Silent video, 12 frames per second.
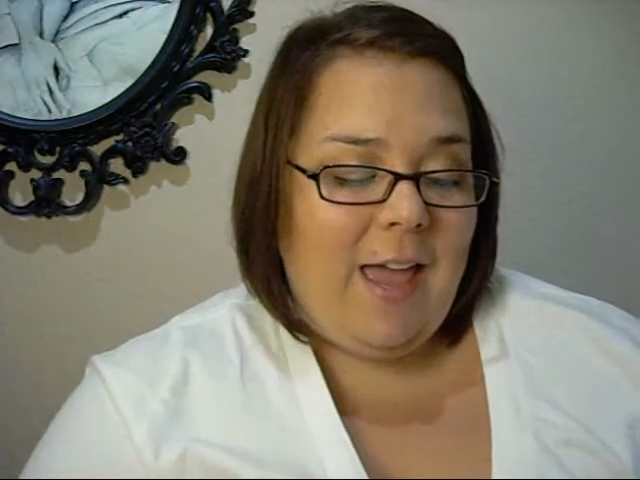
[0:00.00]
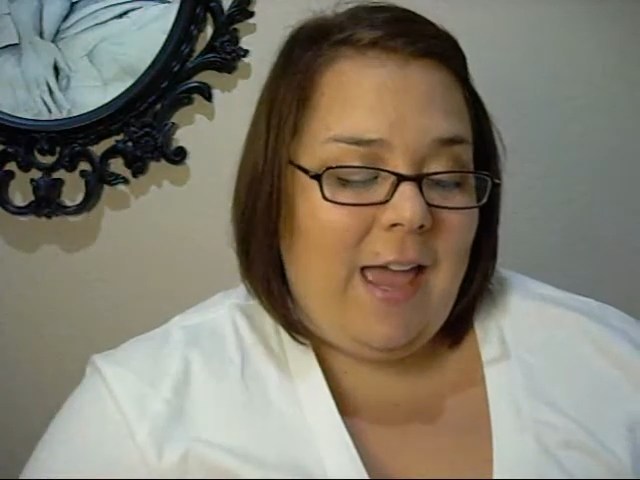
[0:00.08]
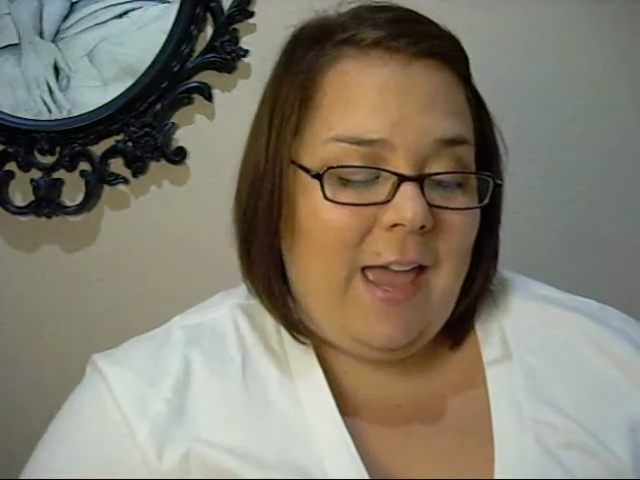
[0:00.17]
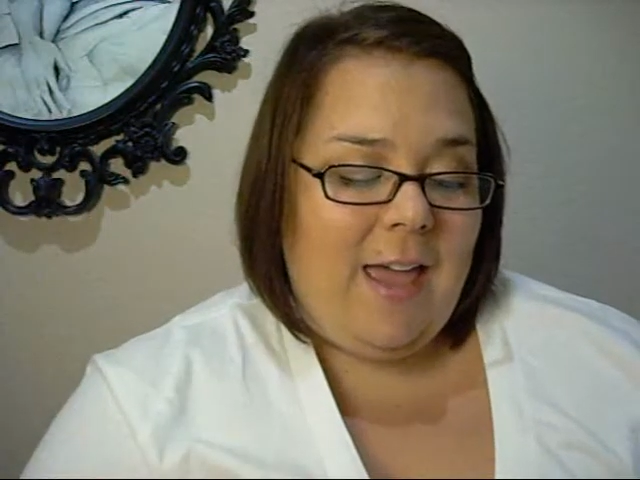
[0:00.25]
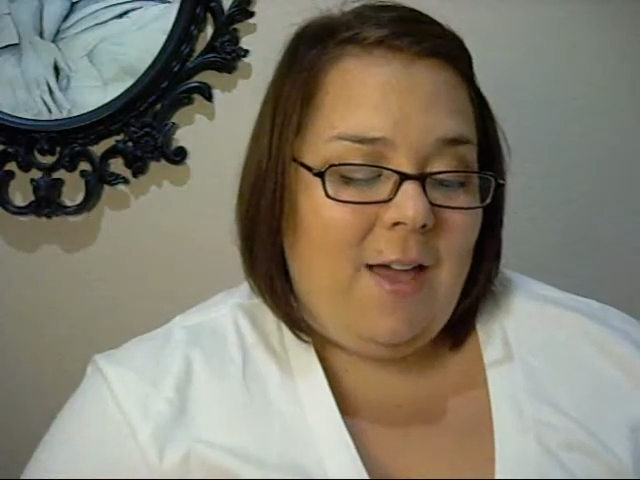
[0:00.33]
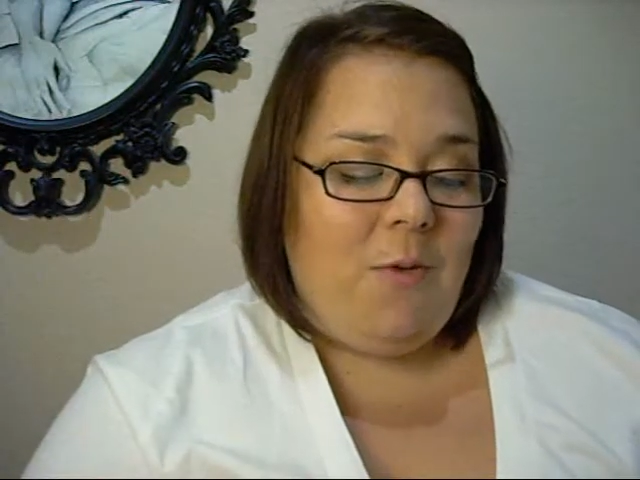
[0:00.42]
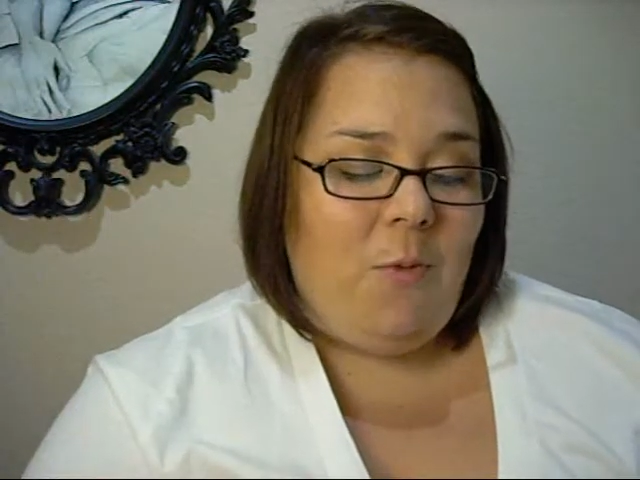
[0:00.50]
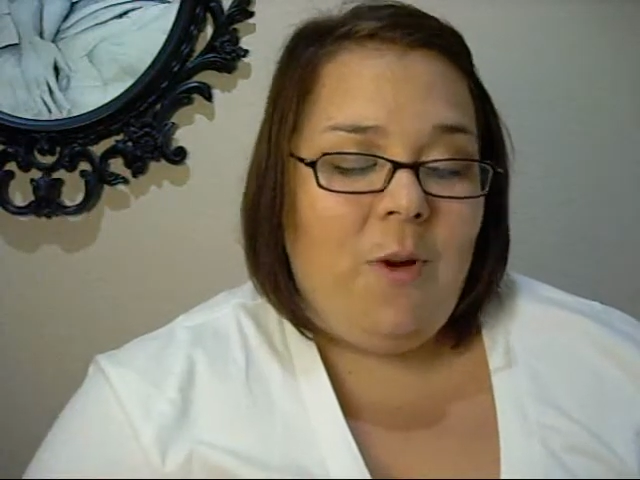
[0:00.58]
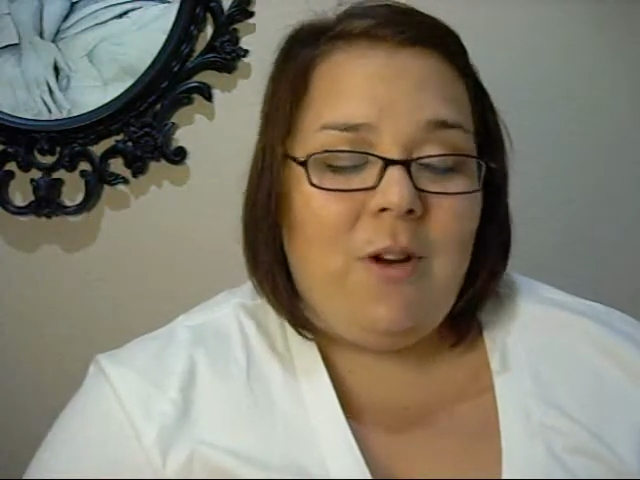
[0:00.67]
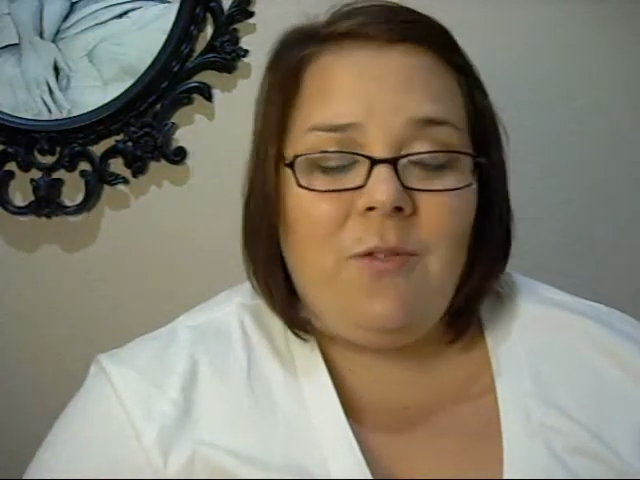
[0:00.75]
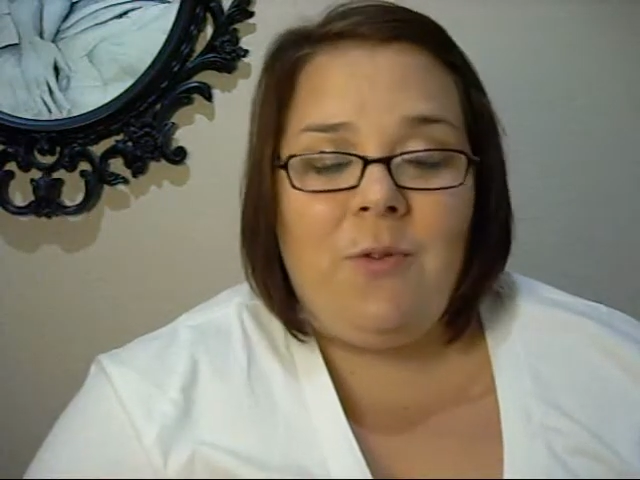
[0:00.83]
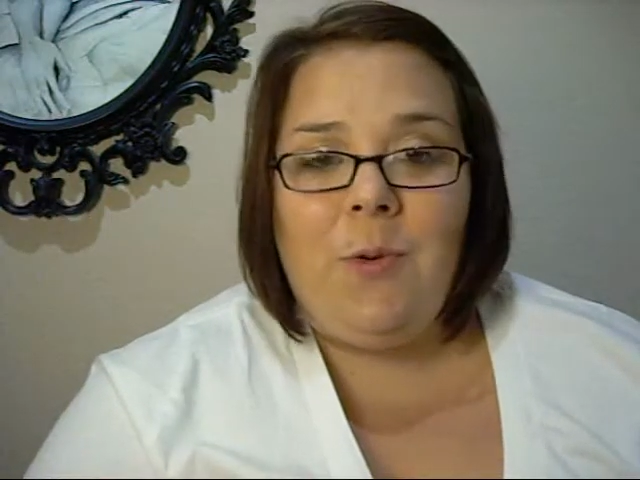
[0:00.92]
a
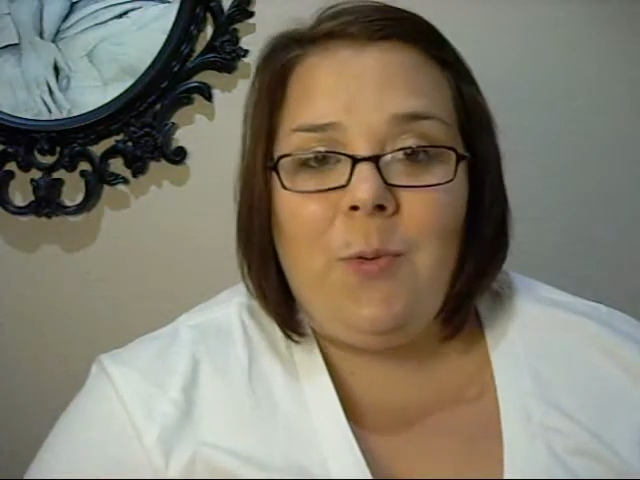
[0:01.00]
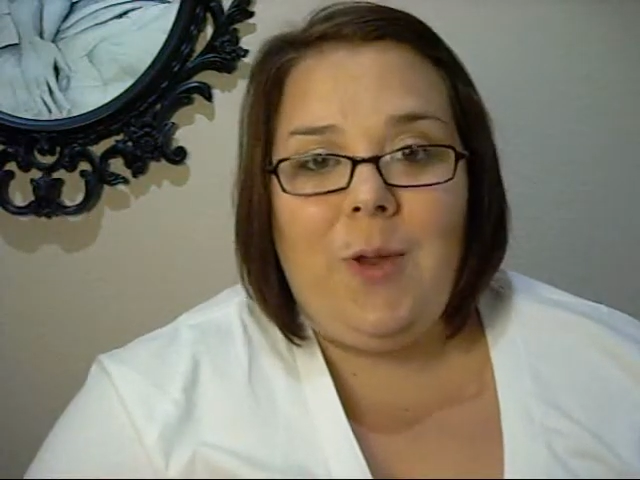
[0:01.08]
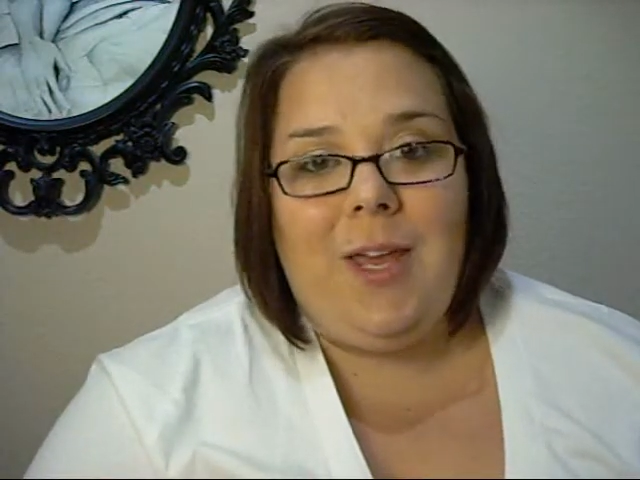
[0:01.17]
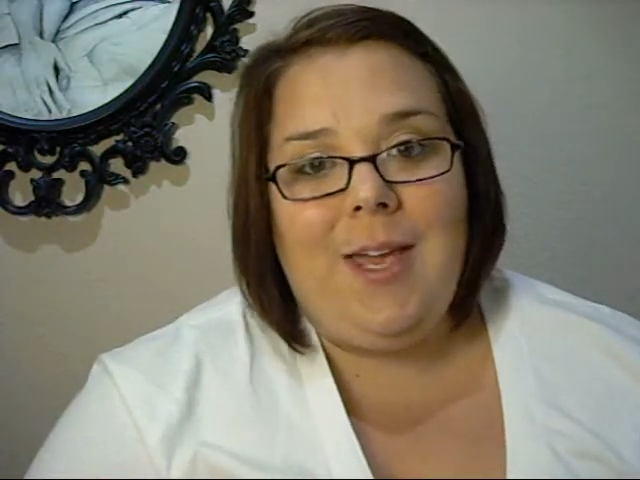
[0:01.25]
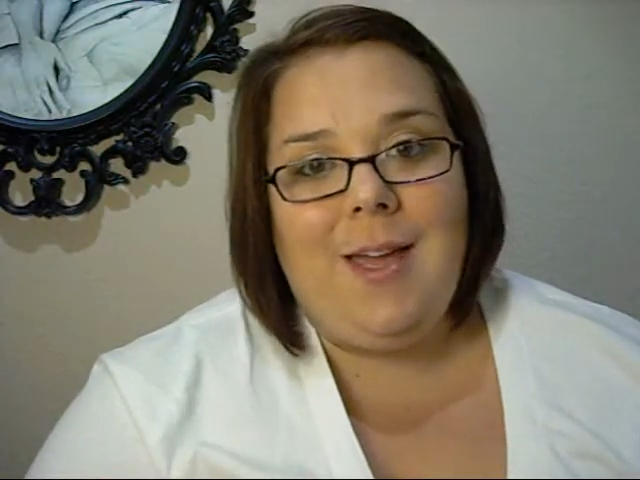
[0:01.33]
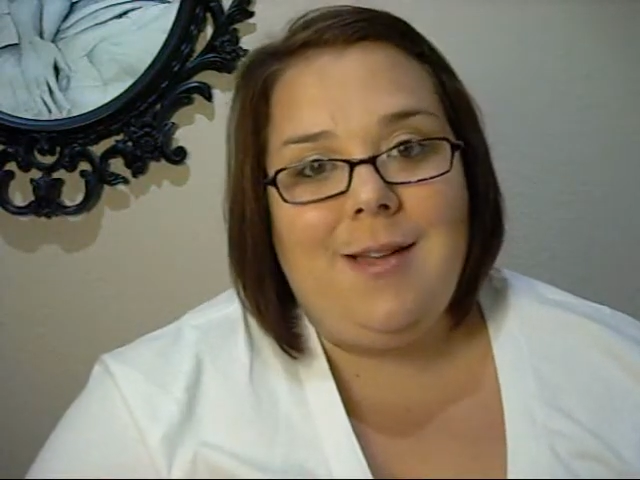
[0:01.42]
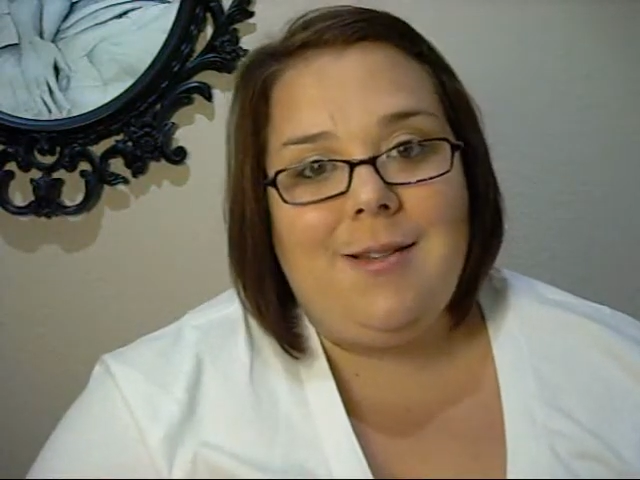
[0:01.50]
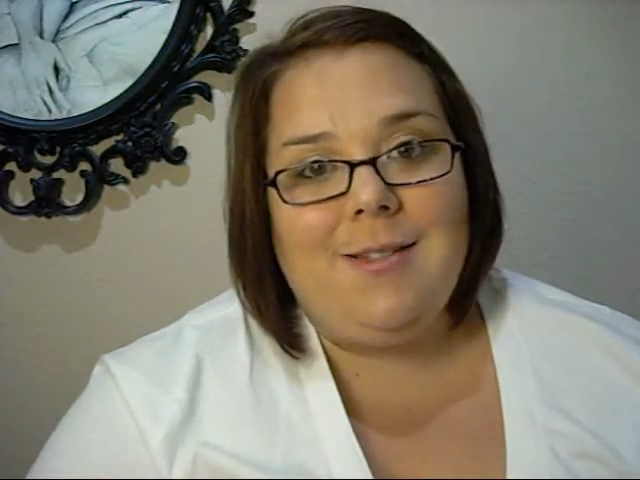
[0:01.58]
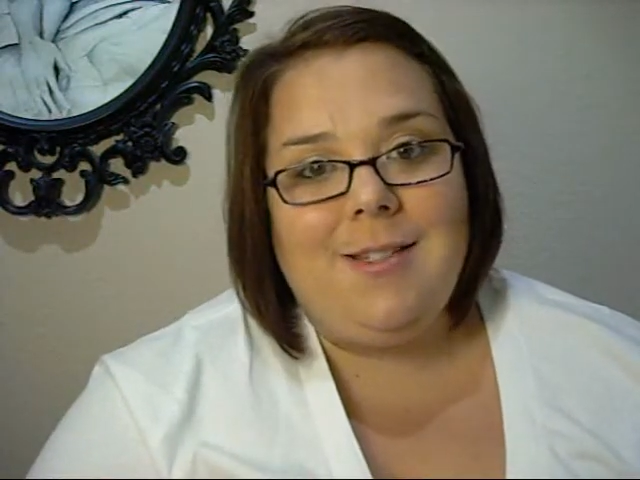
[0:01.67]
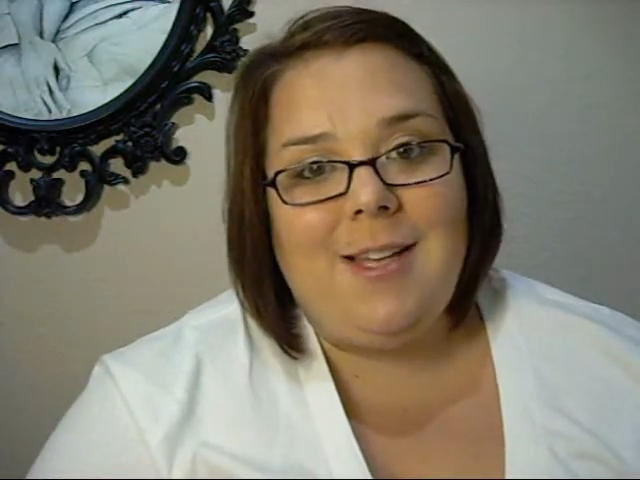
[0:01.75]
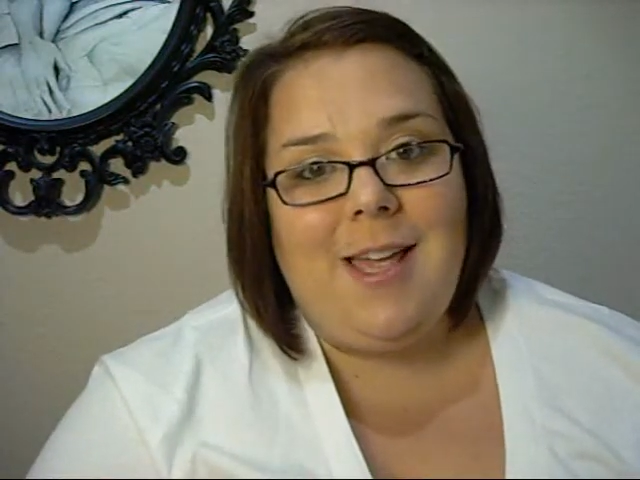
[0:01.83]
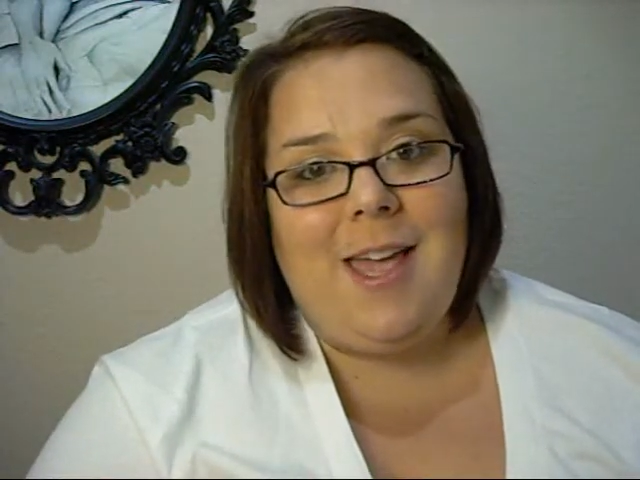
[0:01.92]
wonderful weekend,